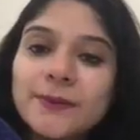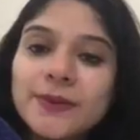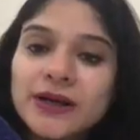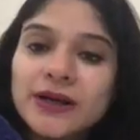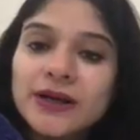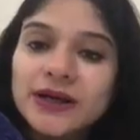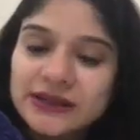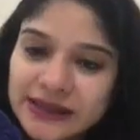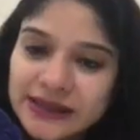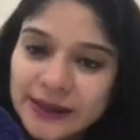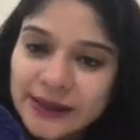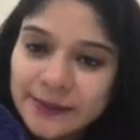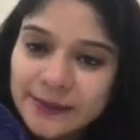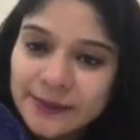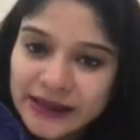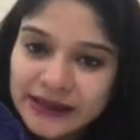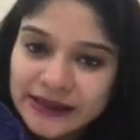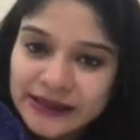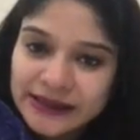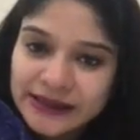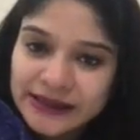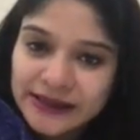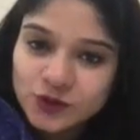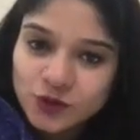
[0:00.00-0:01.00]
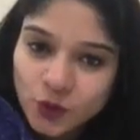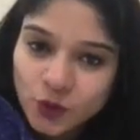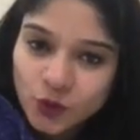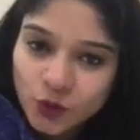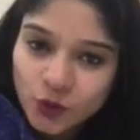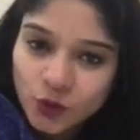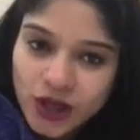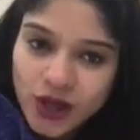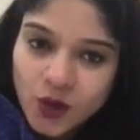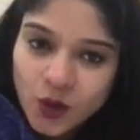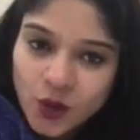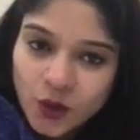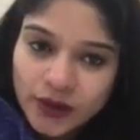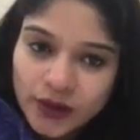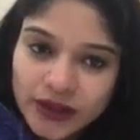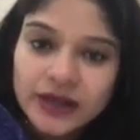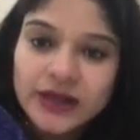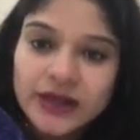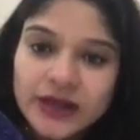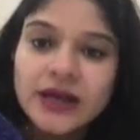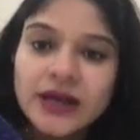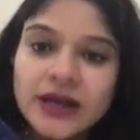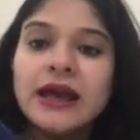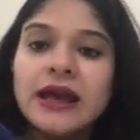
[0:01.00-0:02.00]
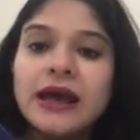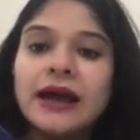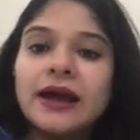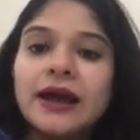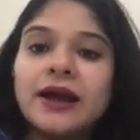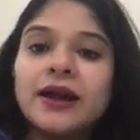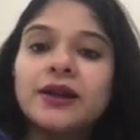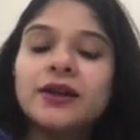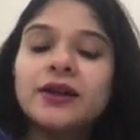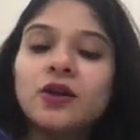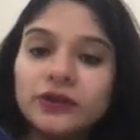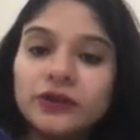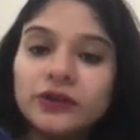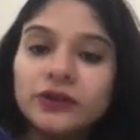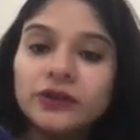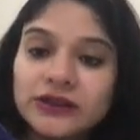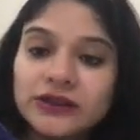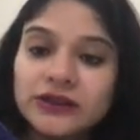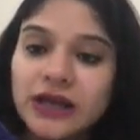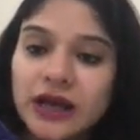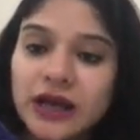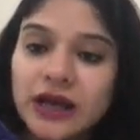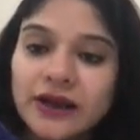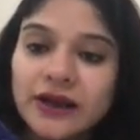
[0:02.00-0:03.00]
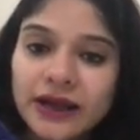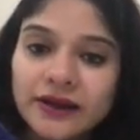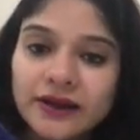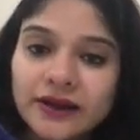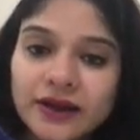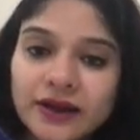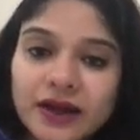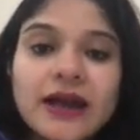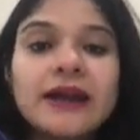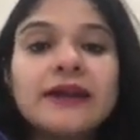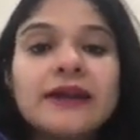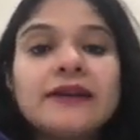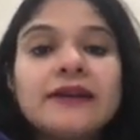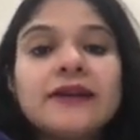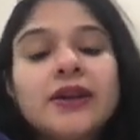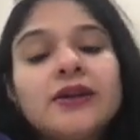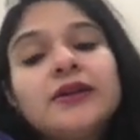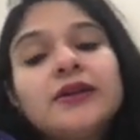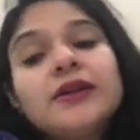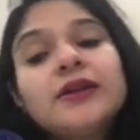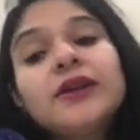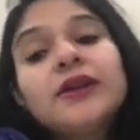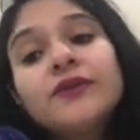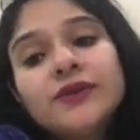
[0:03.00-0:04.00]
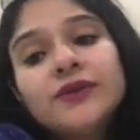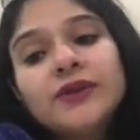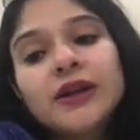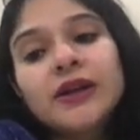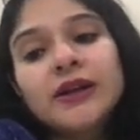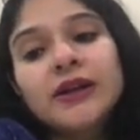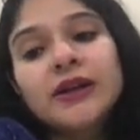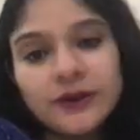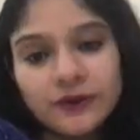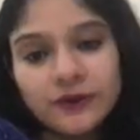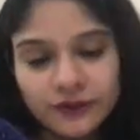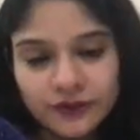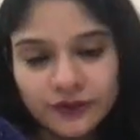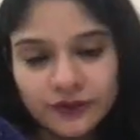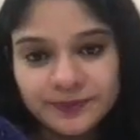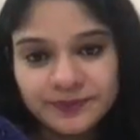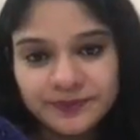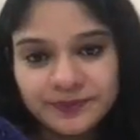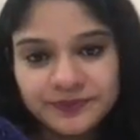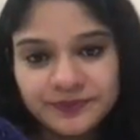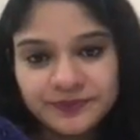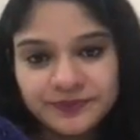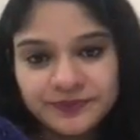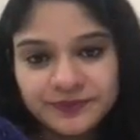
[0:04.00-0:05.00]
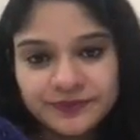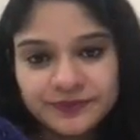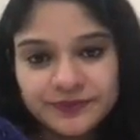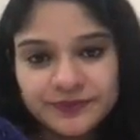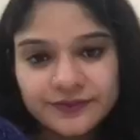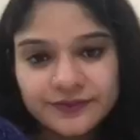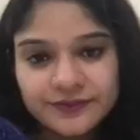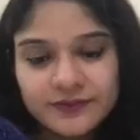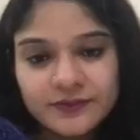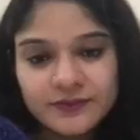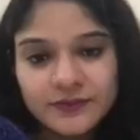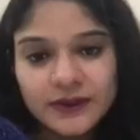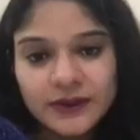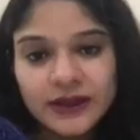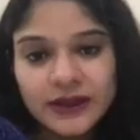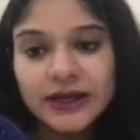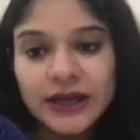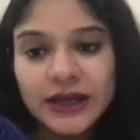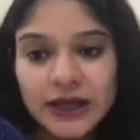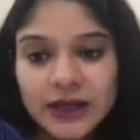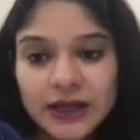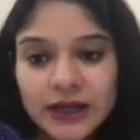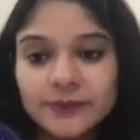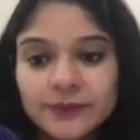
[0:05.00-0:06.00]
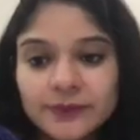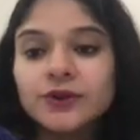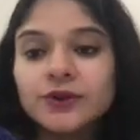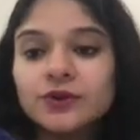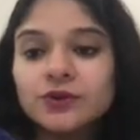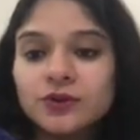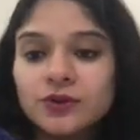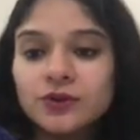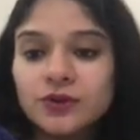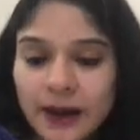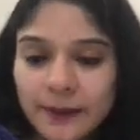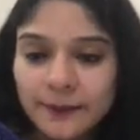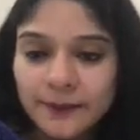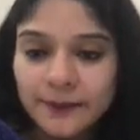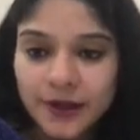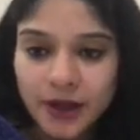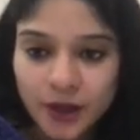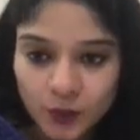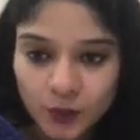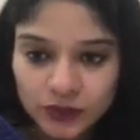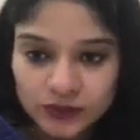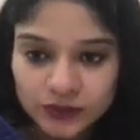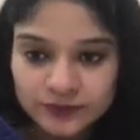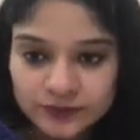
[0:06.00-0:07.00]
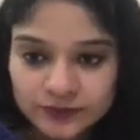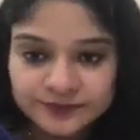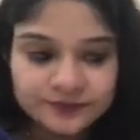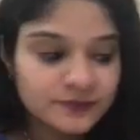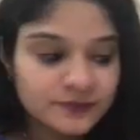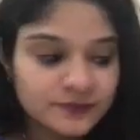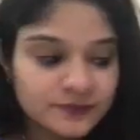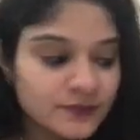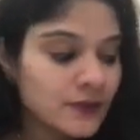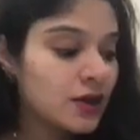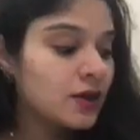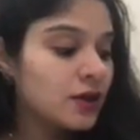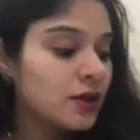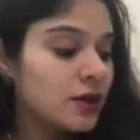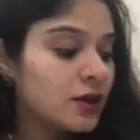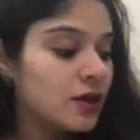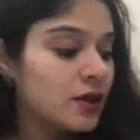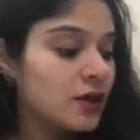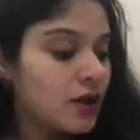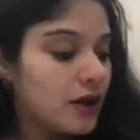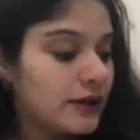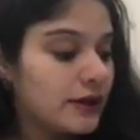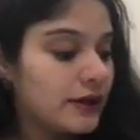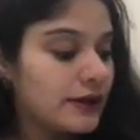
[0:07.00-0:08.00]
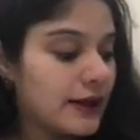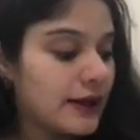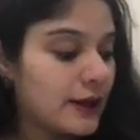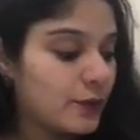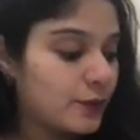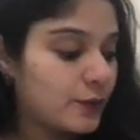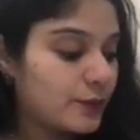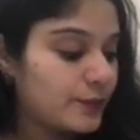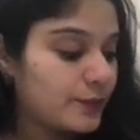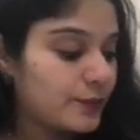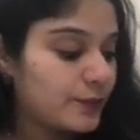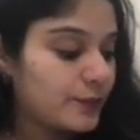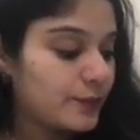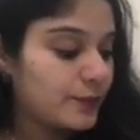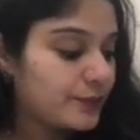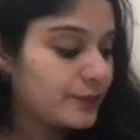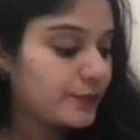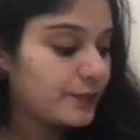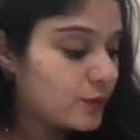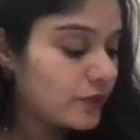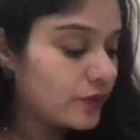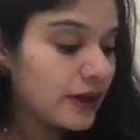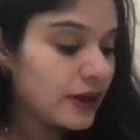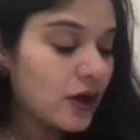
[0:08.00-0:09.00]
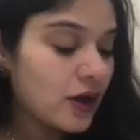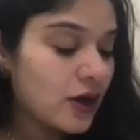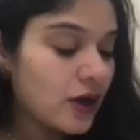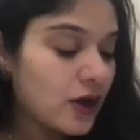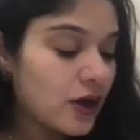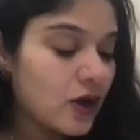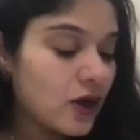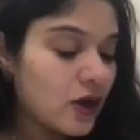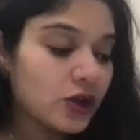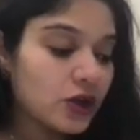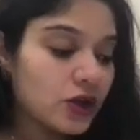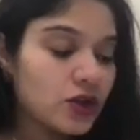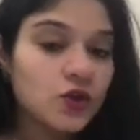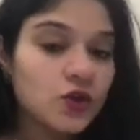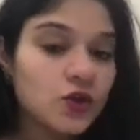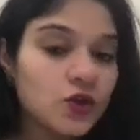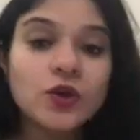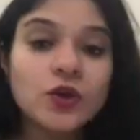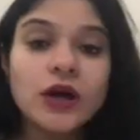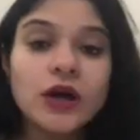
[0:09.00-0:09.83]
some baking soda on it and on the stung area, and it gives relief. It helps you calm down. Now, moving on to our